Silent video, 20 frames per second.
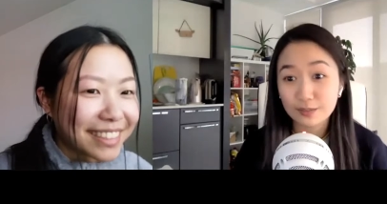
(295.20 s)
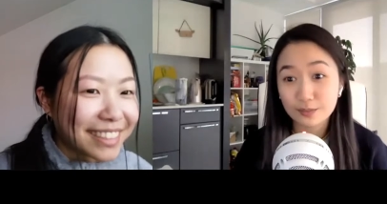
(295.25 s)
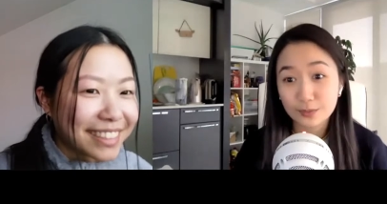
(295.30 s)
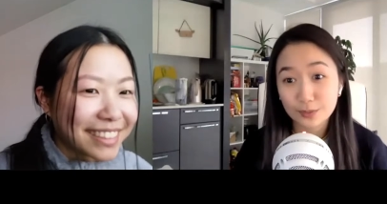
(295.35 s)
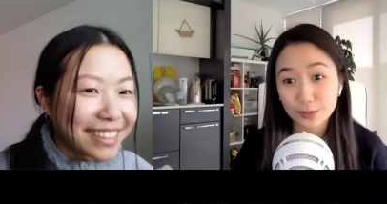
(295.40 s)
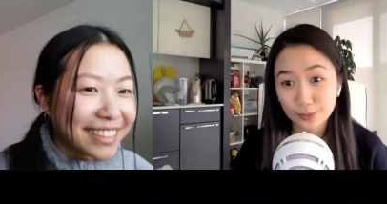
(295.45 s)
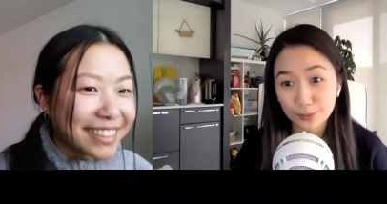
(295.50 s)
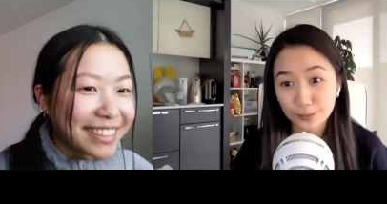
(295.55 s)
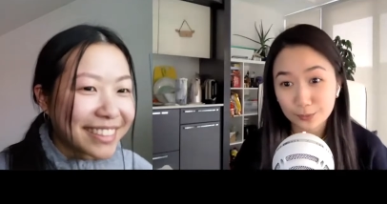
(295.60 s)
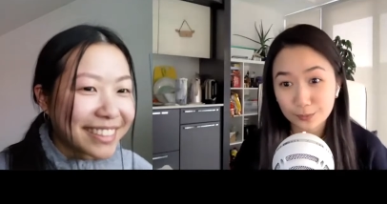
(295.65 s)

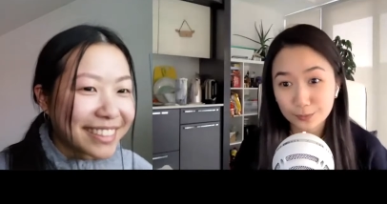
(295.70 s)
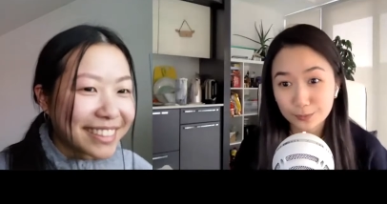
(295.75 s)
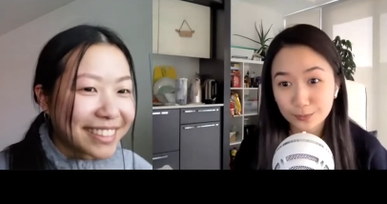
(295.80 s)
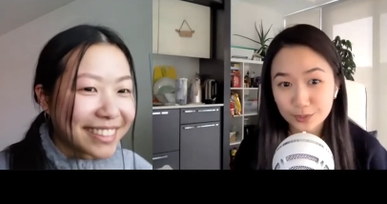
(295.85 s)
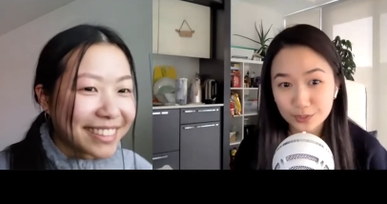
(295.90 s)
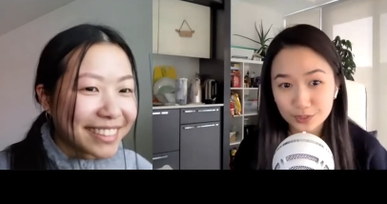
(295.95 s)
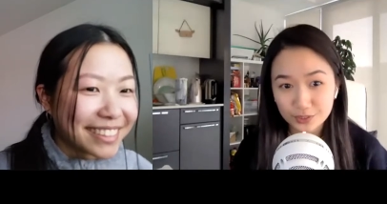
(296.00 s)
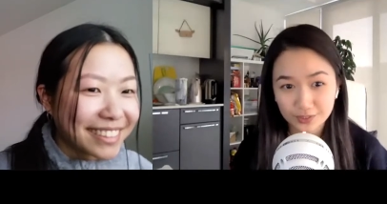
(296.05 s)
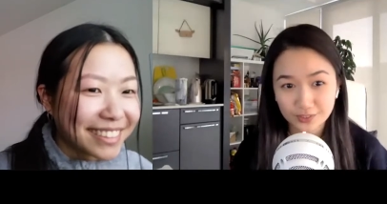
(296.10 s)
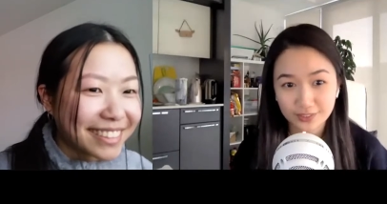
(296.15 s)
Speaker 1: no
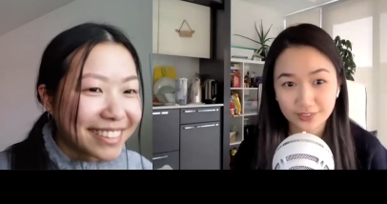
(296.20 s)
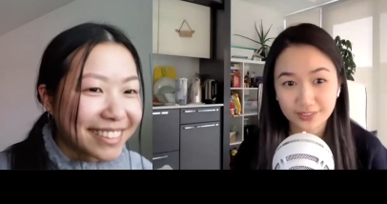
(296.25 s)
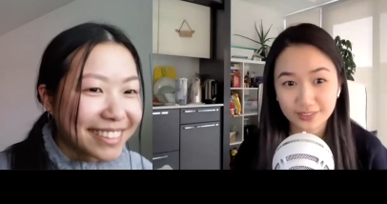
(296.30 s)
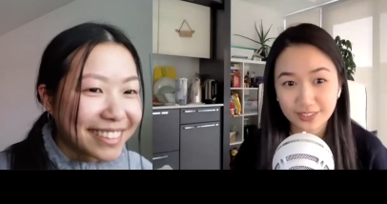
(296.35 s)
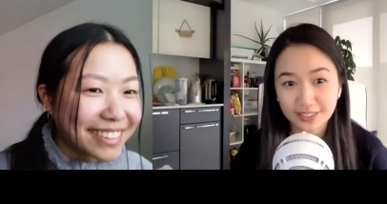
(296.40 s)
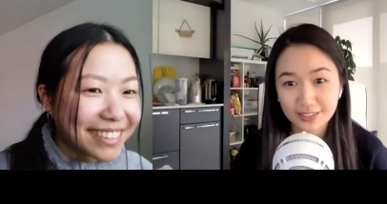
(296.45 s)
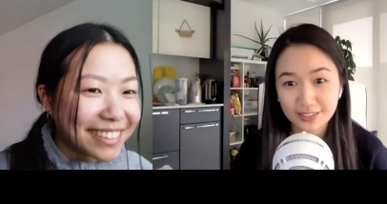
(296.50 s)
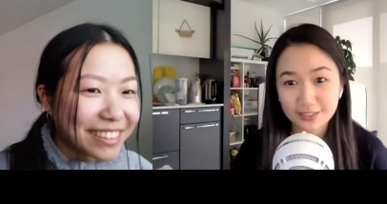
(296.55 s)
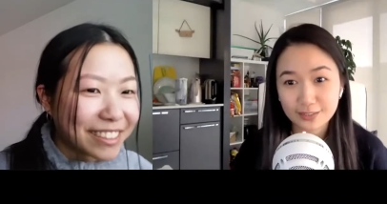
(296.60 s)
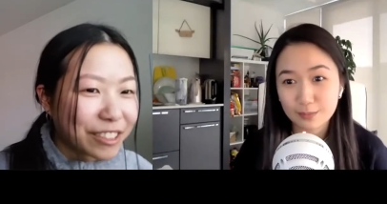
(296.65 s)
sugar.
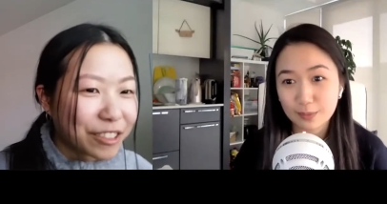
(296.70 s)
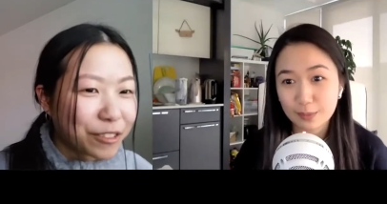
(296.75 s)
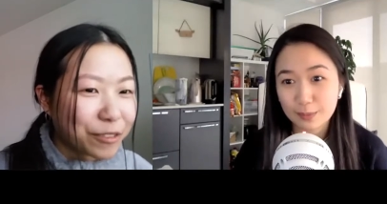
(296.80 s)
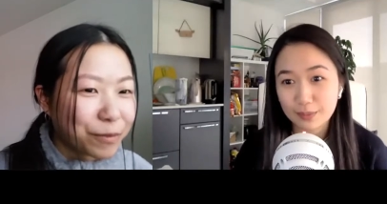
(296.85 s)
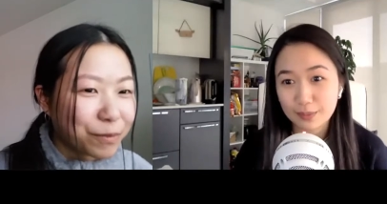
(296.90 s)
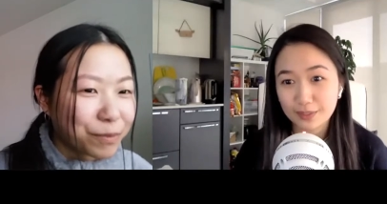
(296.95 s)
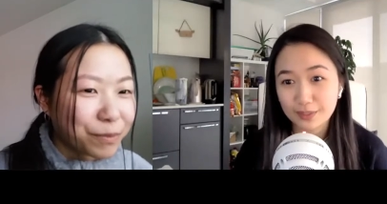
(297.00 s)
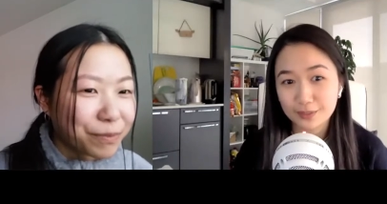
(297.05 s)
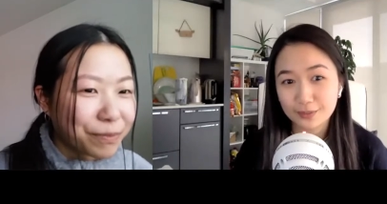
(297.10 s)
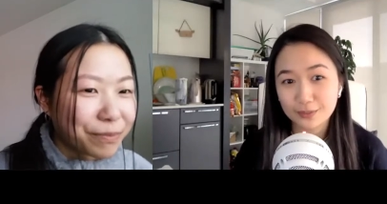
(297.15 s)
That is my
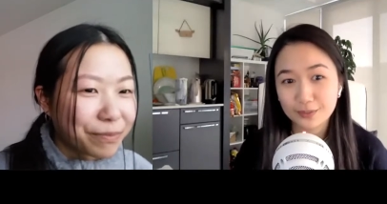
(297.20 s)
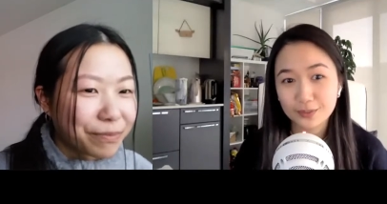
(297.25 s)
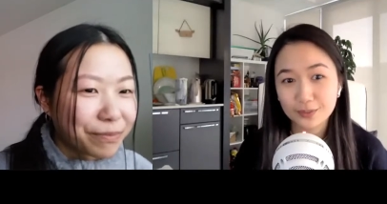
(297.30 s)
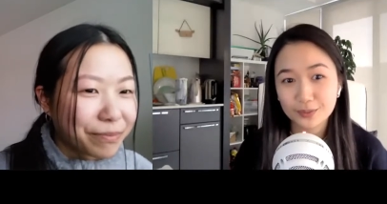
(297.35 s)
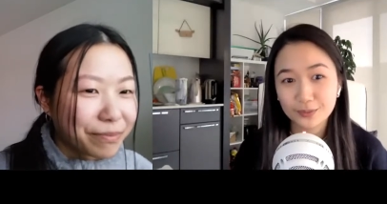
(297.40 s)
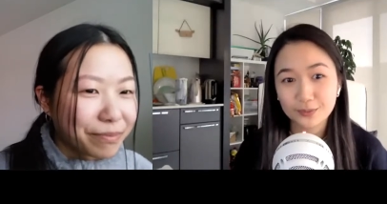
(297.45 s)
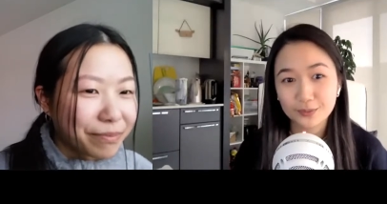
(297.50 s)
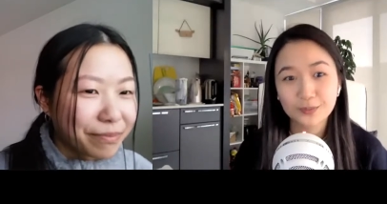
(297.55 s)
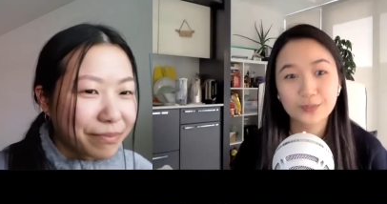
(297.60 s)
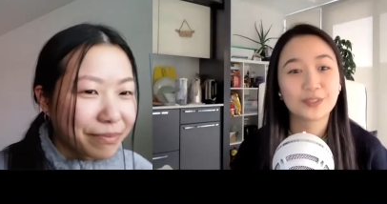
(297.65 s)
main go
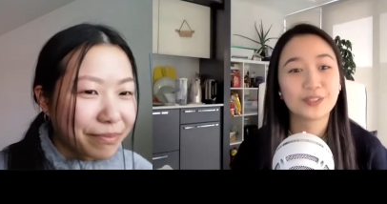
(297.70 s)
to.